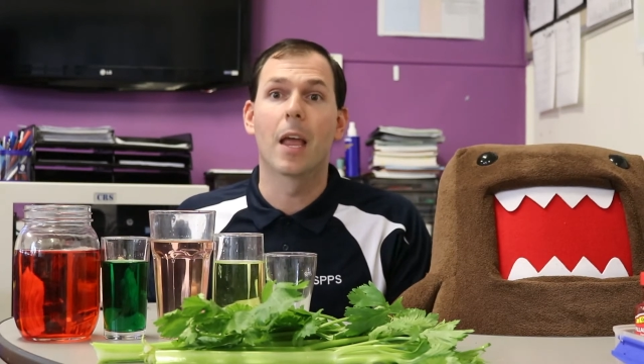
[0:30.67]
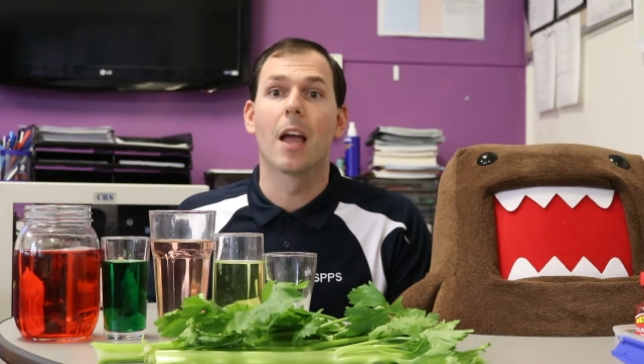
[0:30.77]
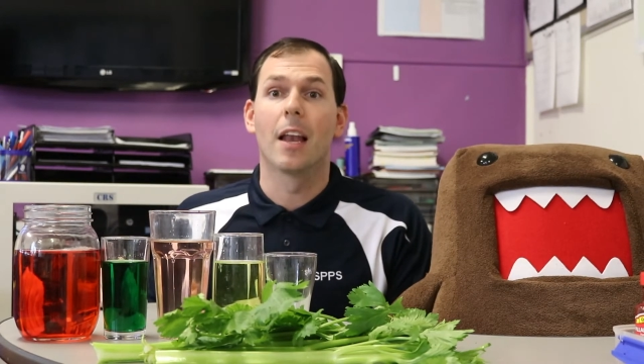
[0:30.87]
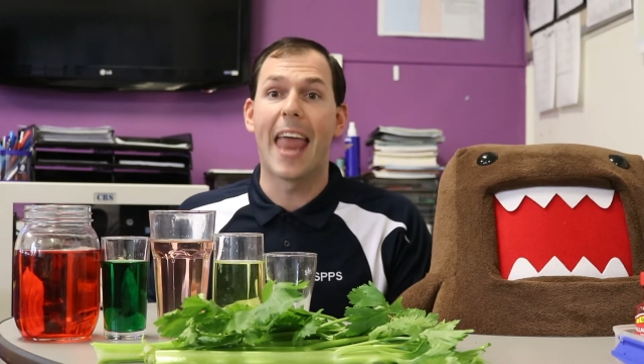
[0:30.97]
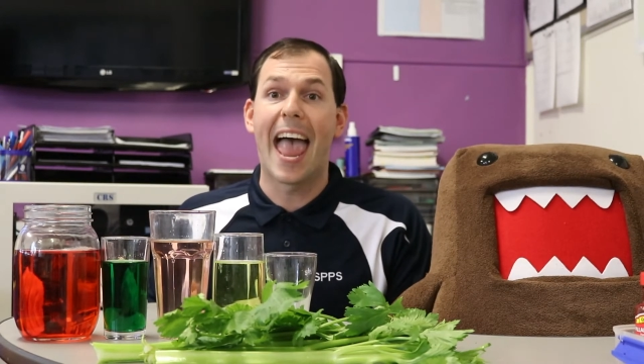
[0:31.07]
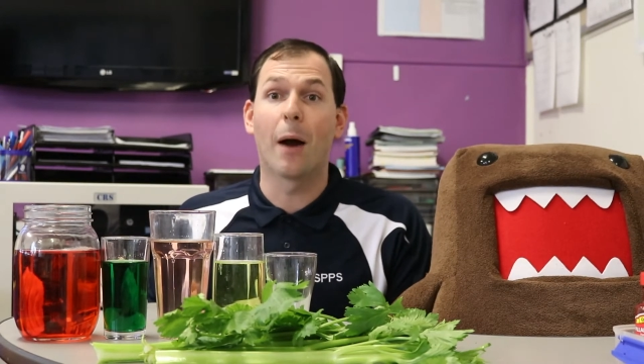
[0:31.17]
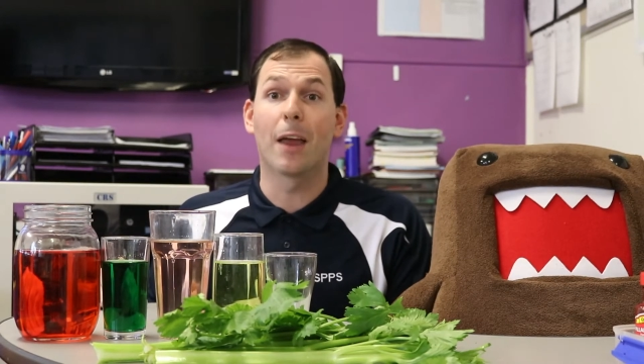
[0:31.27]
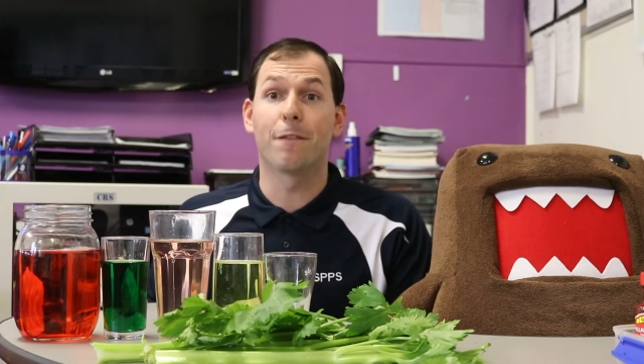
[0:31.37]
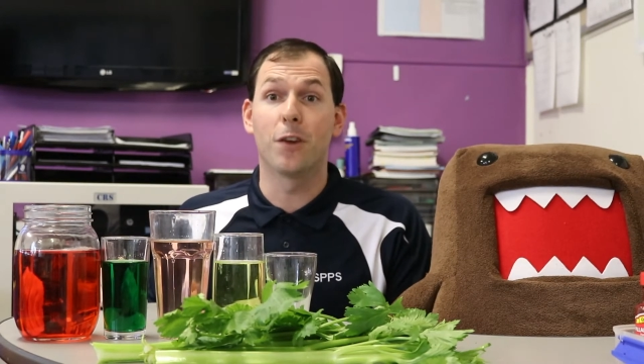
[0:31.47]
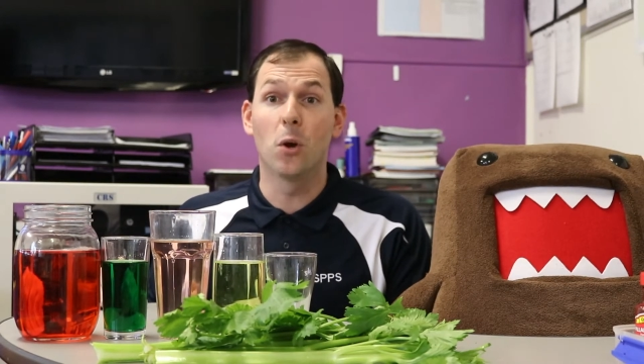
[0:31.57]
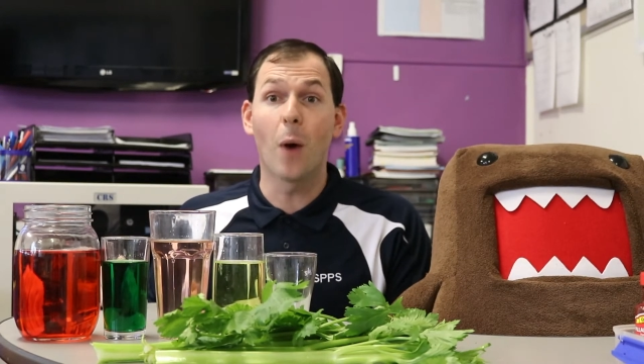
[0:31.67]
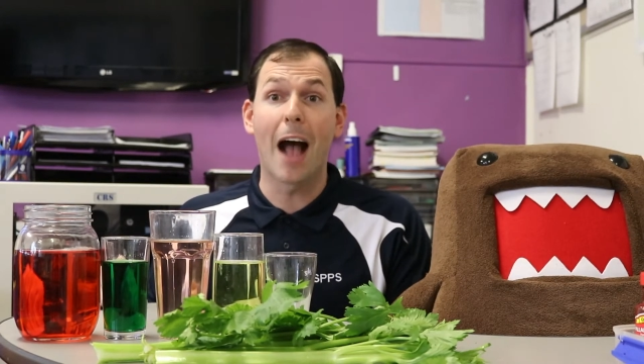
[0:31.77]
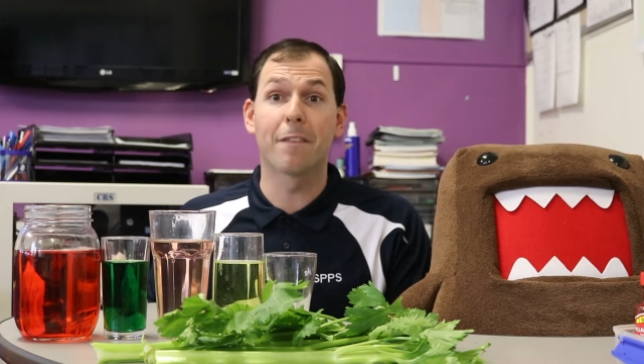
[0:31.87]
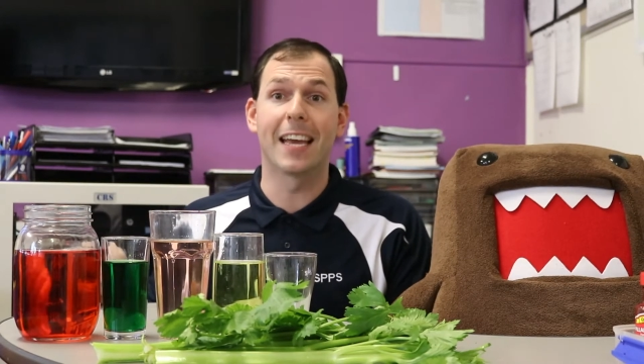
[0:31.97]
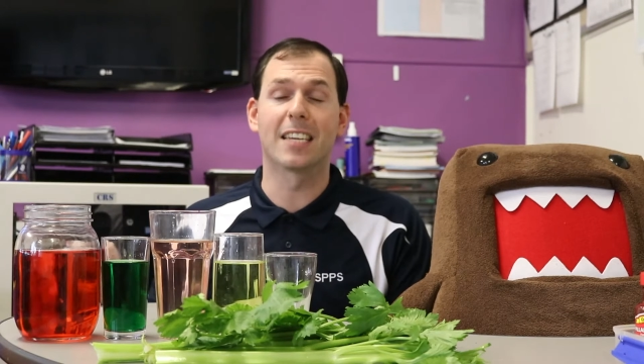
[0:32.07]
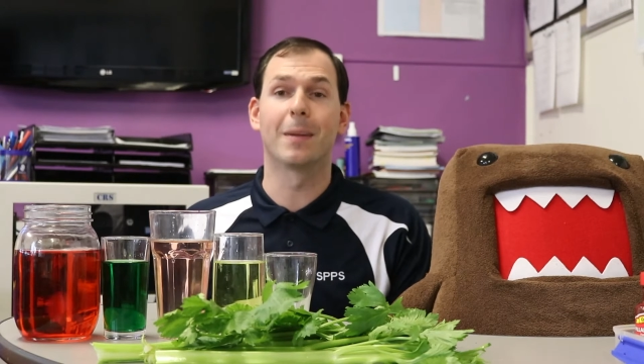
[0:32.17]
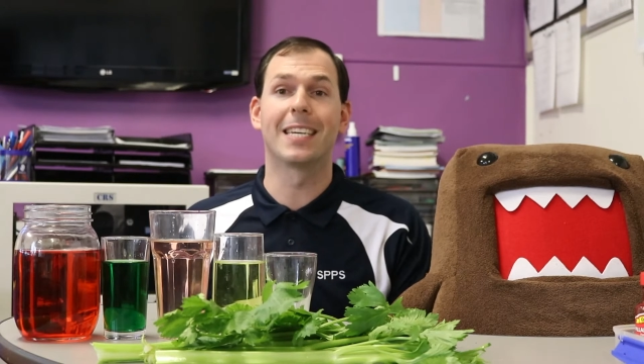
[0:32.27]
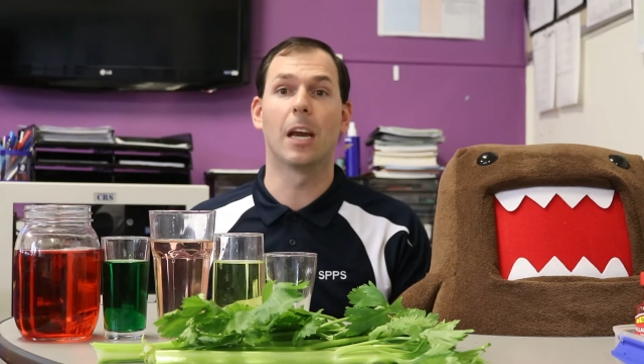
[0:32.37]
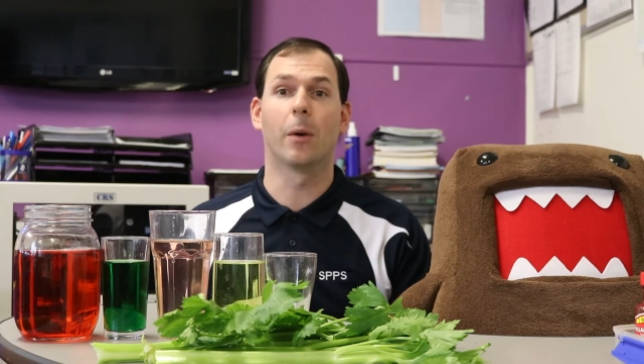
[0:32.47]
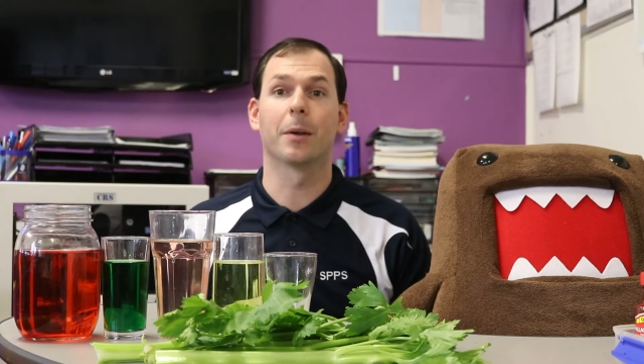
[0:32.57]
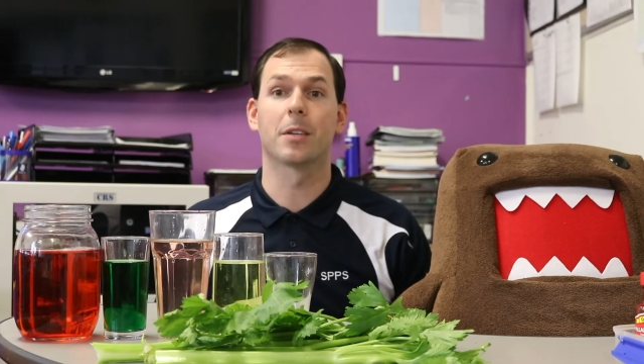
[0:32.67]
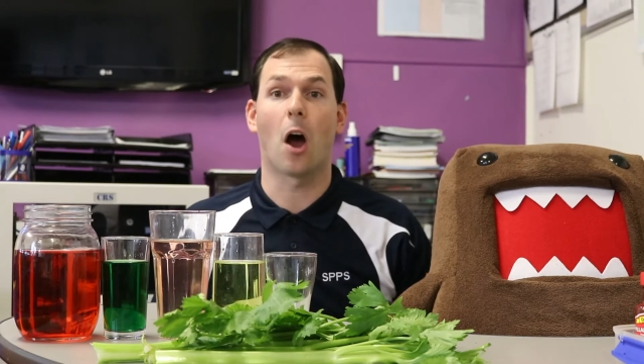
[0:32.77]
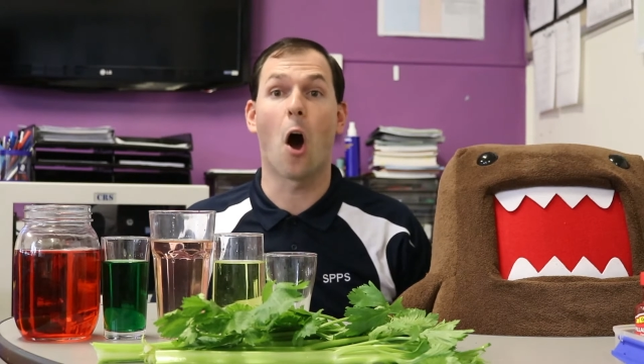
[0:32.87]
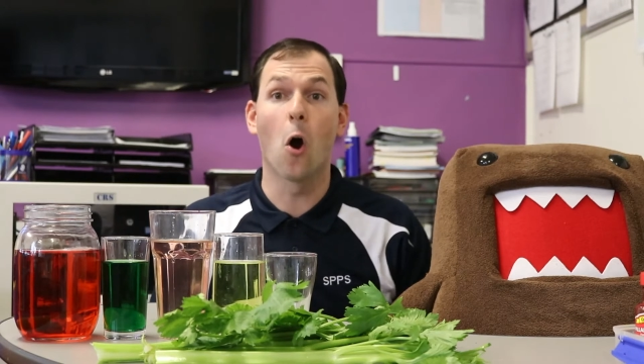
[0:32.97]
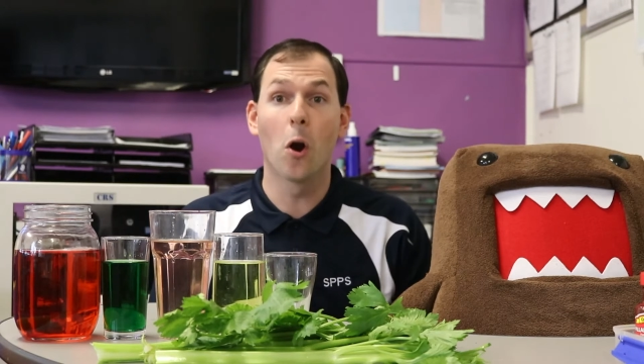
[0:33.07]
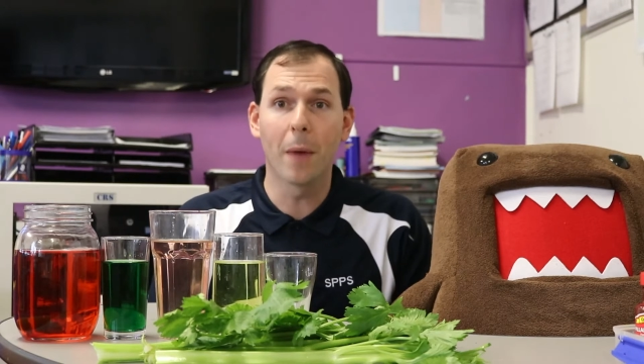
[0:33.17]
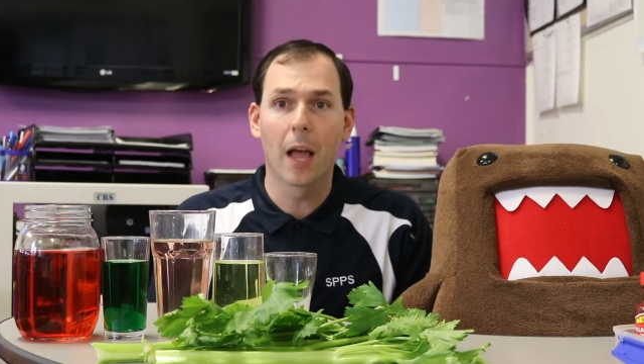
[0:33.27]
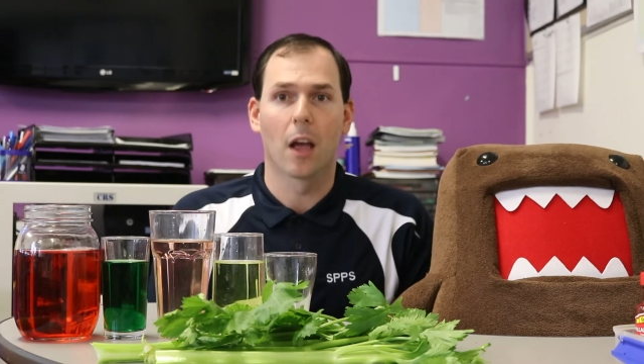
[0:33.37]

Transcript: Now, if you have these materials at home,